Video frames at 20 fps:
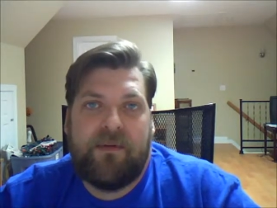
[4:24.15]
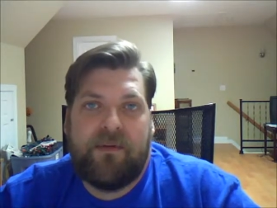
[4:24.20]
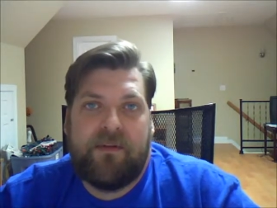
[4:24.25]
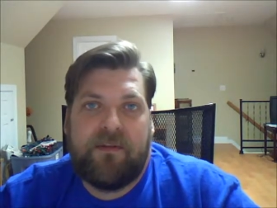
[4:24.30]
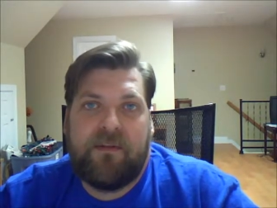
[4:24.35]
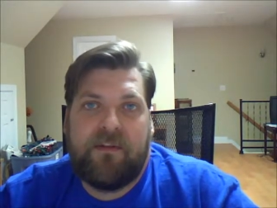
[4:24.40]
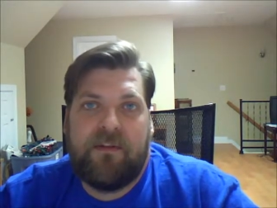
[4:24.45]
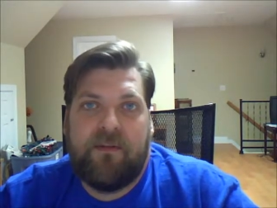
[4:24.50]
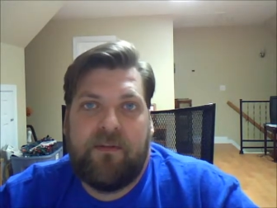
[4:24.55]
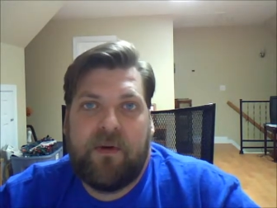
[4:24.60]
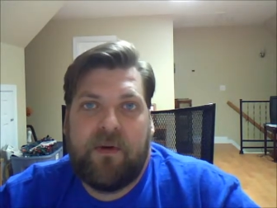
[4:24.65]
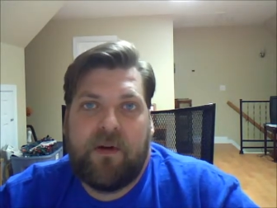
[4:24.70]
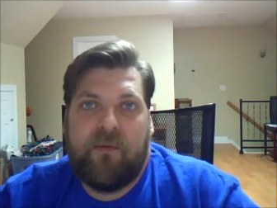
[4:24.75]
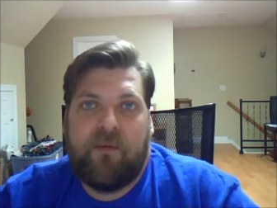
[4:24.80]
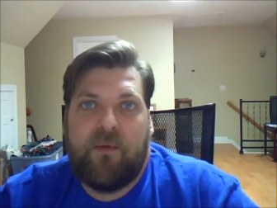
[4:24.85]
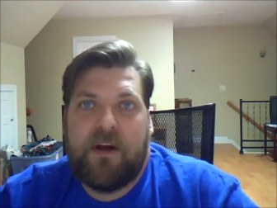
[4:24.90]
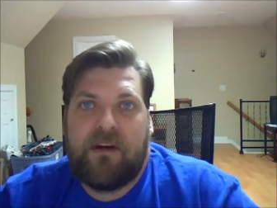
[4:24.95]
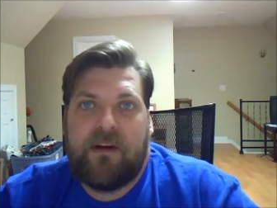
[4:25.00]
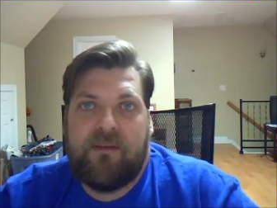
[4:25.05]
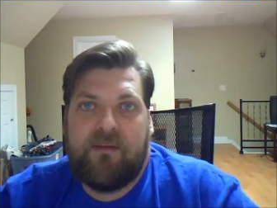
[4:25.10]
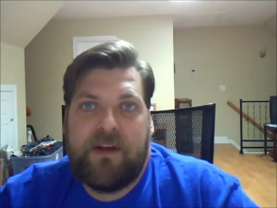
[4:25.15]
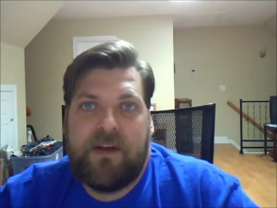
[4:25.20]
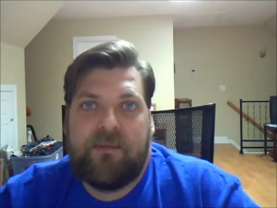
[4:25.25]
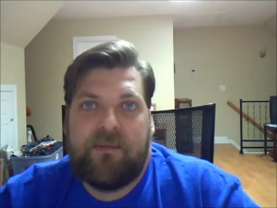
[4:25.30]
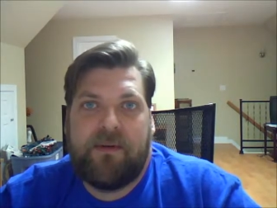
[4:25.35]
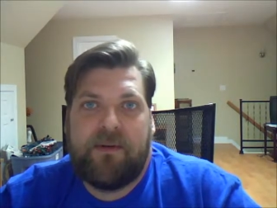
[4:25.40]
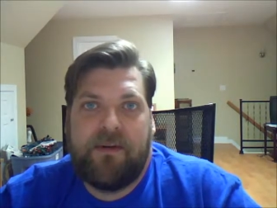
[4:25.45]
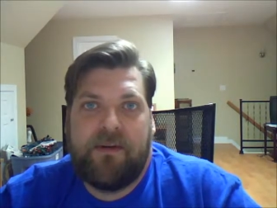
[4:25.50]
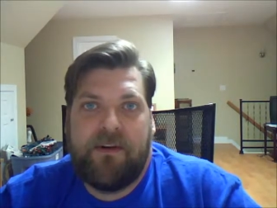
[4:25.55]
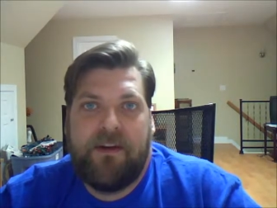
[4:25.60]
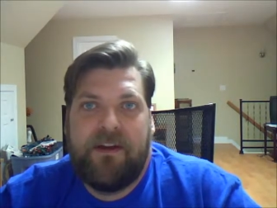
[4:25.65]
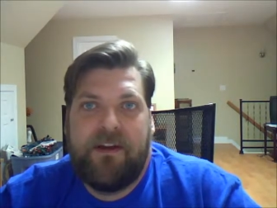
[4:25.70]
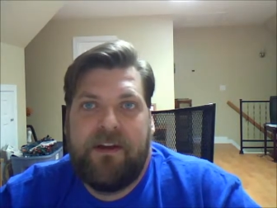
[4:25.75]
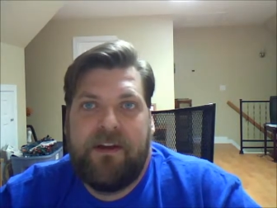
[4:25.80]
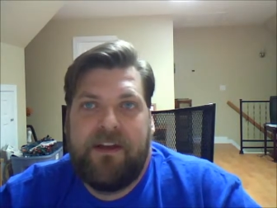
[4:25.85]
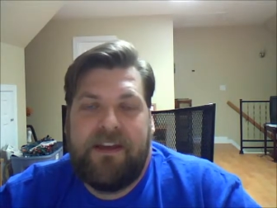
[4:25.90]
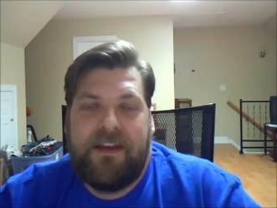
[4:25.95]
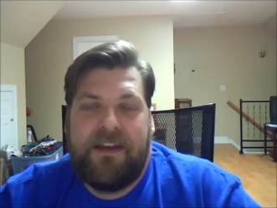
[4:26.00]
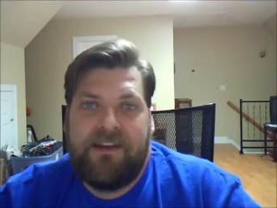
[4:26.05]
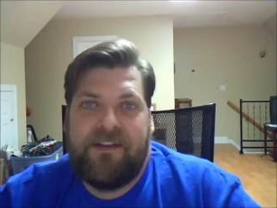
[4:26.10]
So where water vapor
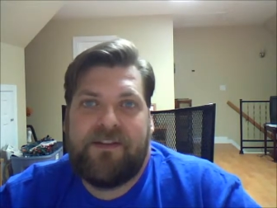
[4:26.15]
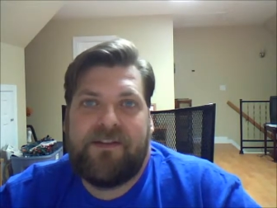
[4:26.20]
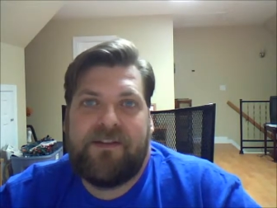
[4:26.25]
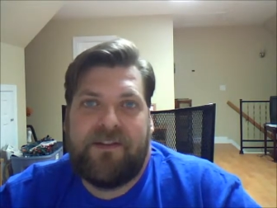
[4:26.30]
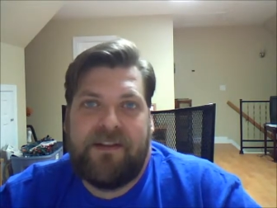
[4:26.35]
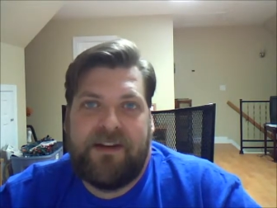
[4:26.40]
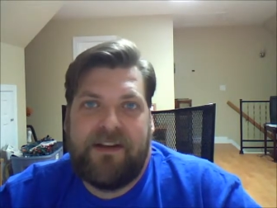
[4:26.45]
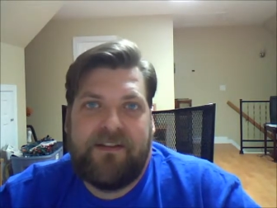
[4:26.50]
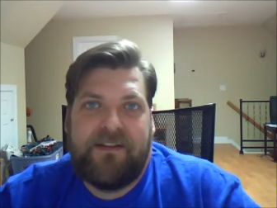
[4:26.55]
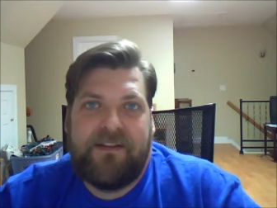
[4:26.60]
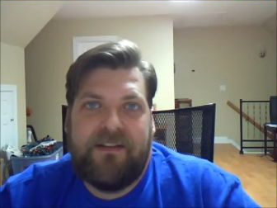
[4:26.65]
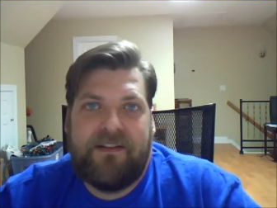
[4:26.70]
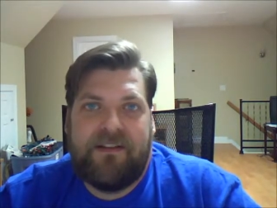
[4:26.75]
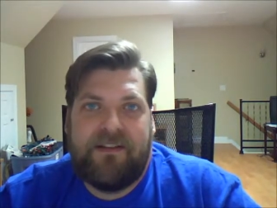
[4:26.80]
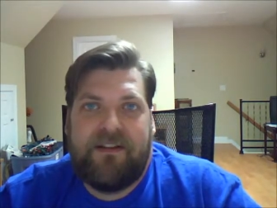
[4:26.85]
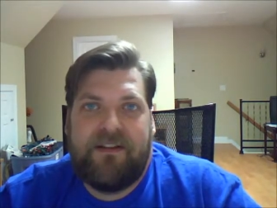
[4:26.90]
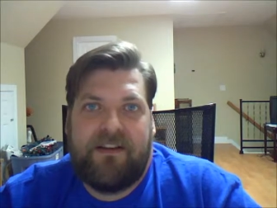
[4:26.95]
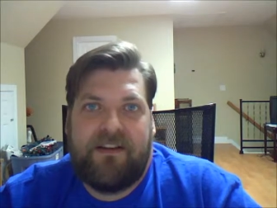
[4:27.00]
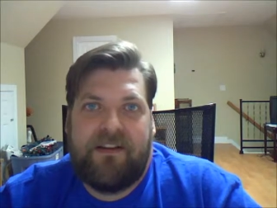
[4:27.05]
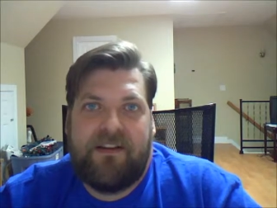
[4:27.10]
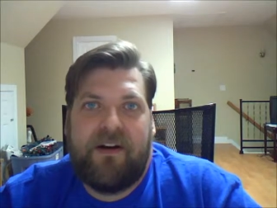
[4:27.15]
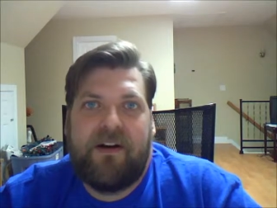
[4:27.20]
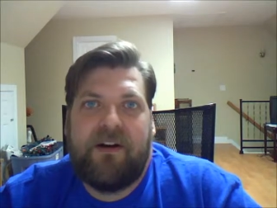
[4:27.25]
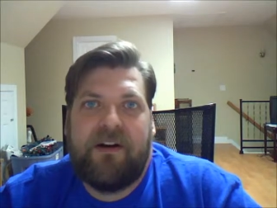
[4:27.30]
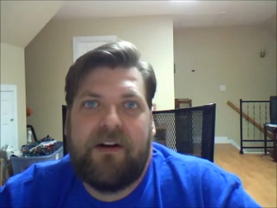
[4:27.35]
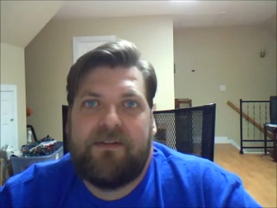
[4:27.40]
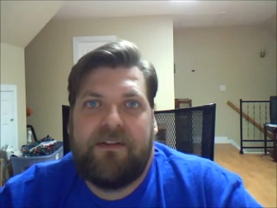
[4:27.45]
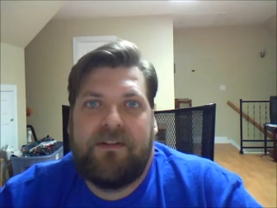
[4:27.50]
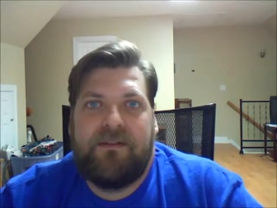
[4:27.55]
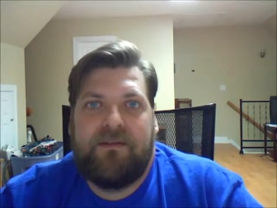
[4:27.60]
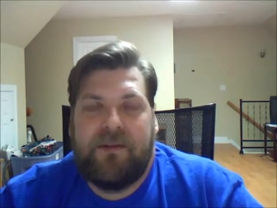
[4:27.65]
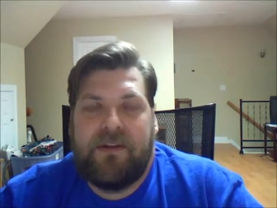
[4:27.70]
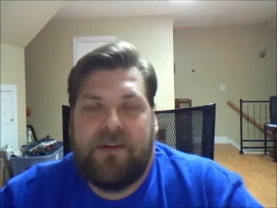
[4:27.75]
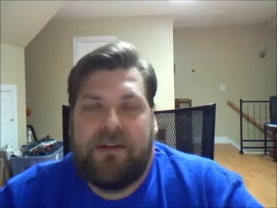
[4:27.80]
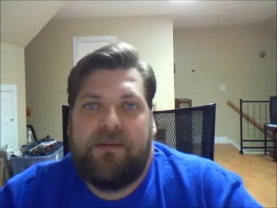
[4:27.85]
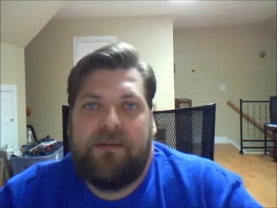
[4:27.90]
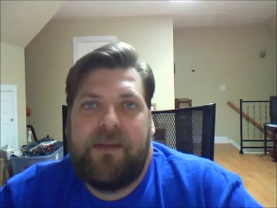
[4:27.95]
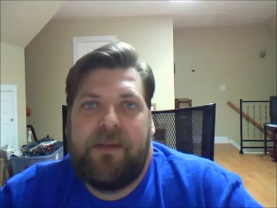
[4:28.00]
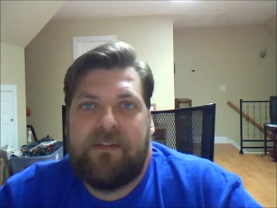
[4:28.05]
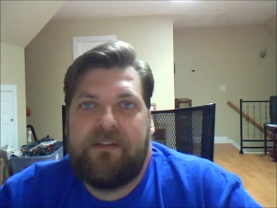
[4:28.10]
is or isn't can often
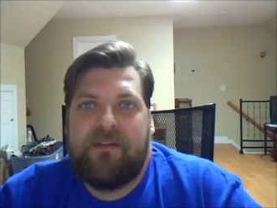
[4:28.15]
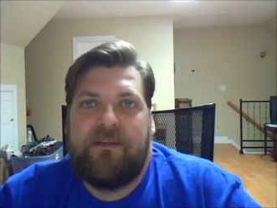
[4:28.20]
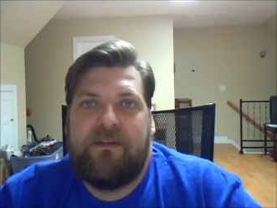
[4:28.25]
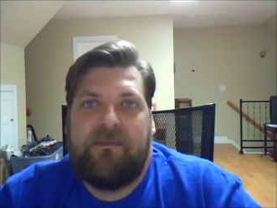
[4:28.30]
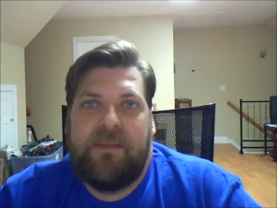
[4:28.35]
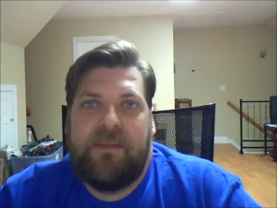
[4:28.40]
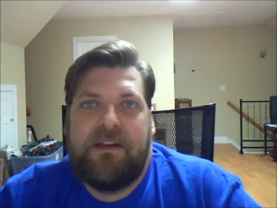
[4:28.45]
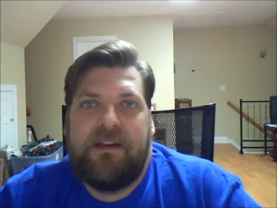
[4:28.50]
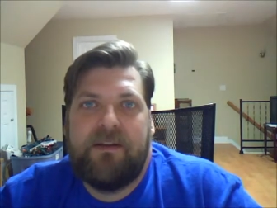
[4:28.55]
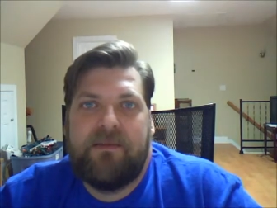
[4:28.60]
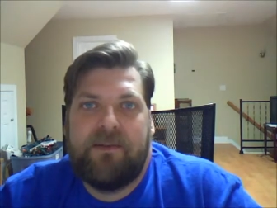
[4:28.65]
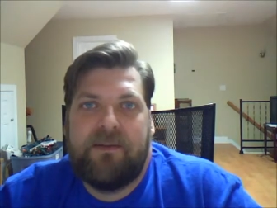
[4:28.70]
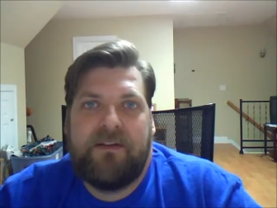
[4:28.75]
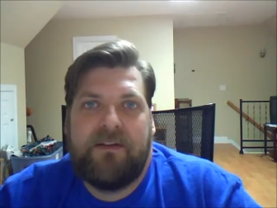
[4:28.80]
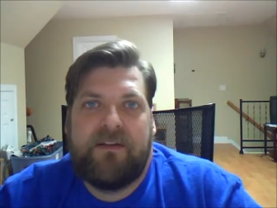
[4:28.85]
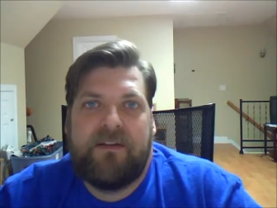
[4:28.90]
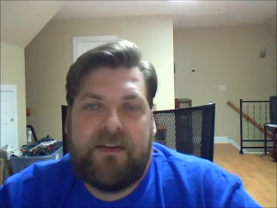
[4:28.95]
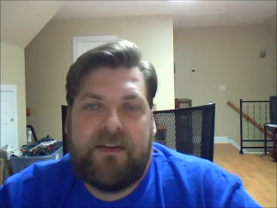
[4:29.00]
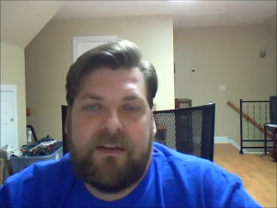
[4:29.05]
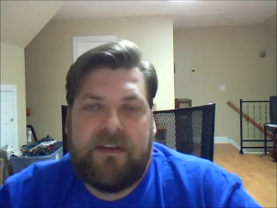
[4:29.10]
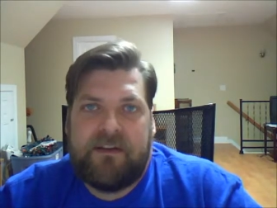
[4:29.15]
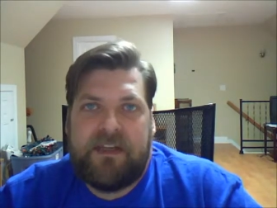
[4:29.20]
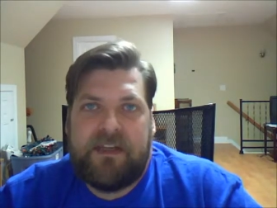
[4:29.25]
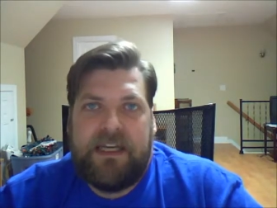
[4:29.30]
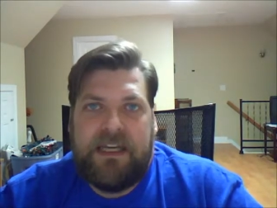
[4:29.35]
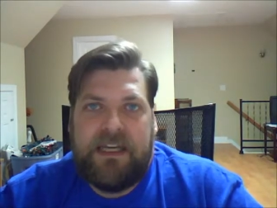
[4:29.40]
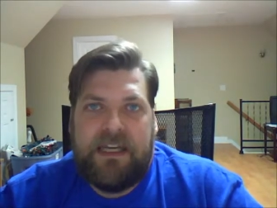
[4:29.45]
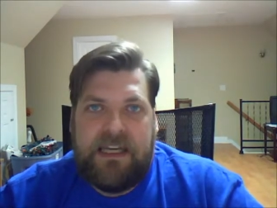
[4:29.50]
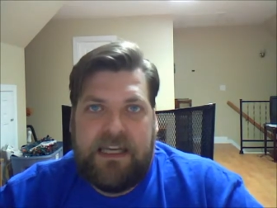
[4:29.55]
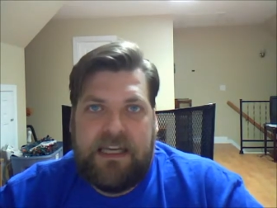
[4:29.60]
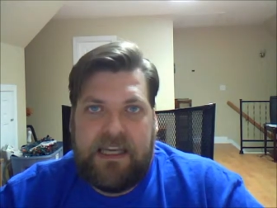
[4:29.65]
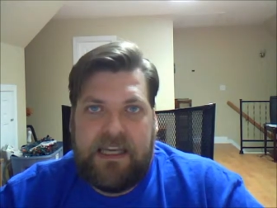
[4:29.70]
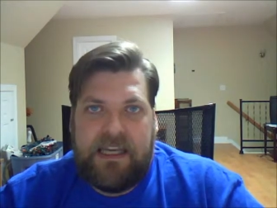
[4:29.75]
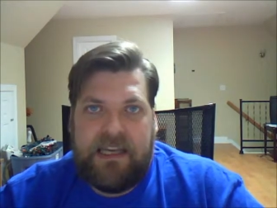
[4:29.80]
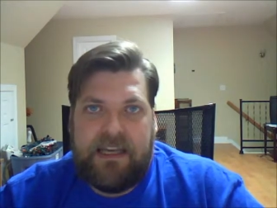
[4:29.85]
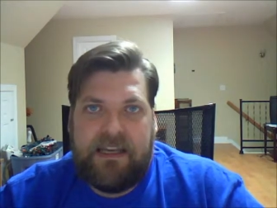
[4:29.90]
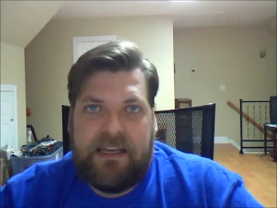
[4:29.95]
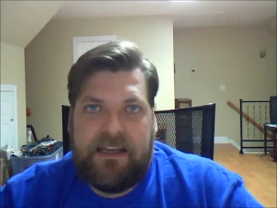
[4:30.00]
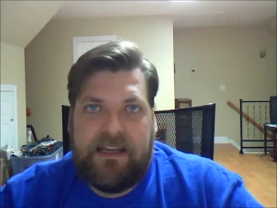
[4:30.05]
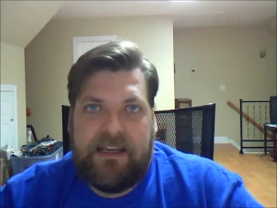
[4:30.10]
really make big differences
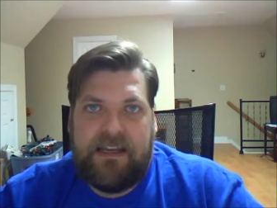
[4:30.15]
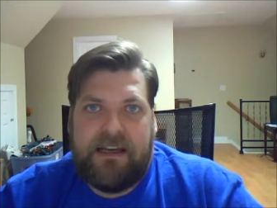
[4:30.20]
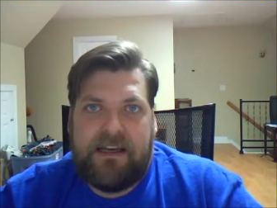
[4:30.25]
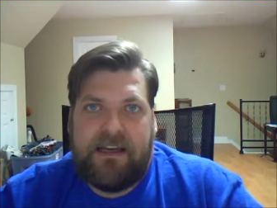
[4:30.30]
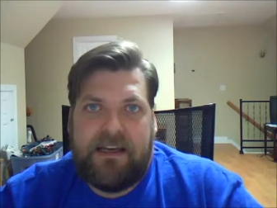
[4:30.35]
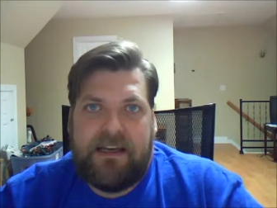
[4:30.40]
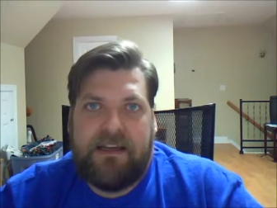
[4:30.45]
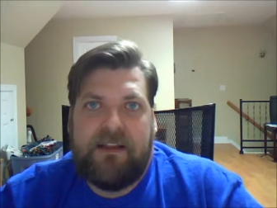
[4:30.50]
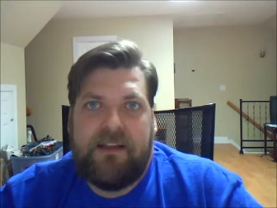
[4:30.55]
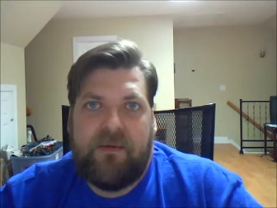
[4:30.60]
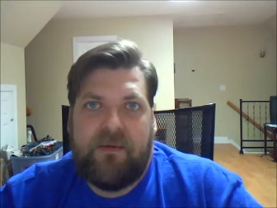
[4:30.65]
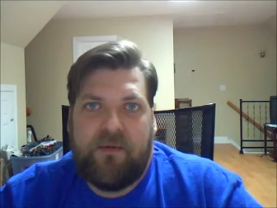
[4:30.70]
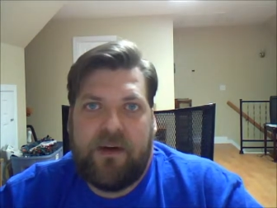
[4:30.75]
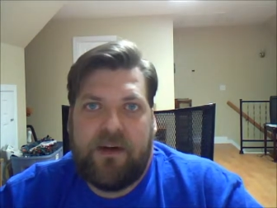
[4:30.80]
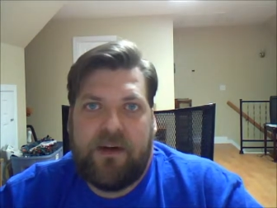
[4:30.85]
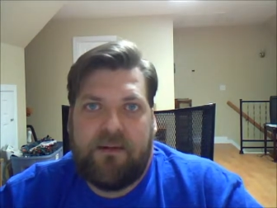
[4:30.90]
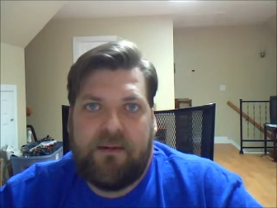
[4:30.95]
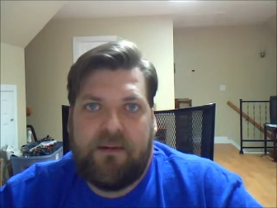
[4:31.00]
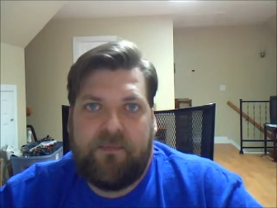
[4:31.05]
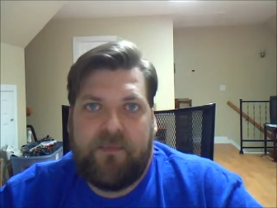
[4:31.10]
in the weather.